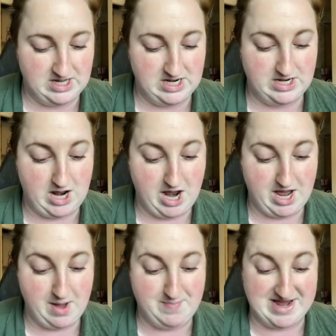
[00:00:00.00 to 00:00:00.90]
not
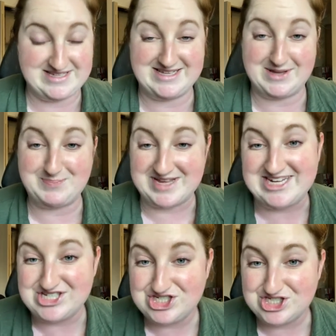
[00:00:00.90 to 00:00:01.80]
a basic
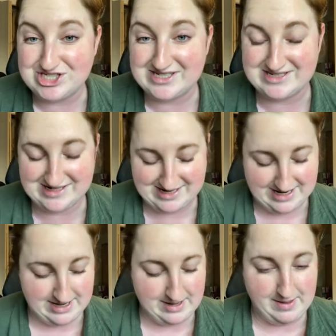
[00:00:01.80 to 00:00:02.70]
peach
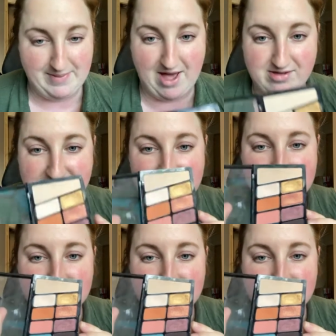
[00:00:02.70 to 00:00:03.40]
palette. It's